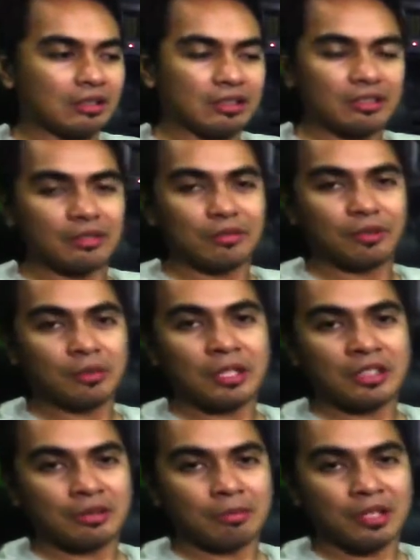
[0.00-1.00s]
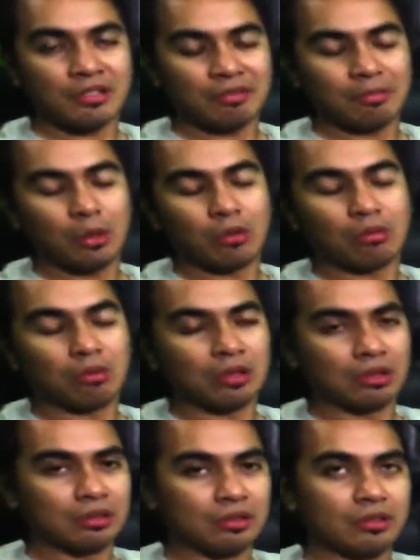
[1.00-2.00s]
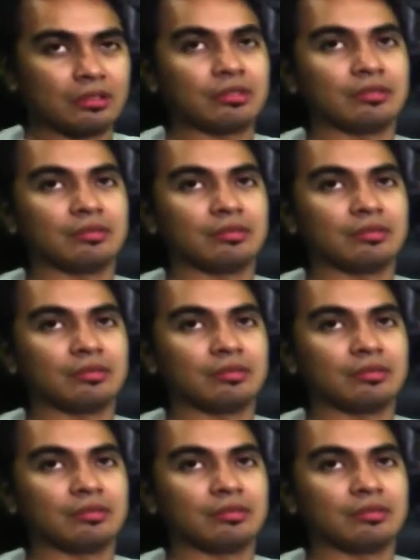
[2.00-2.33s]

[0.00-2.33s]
it's for me. It's the best of both worlds.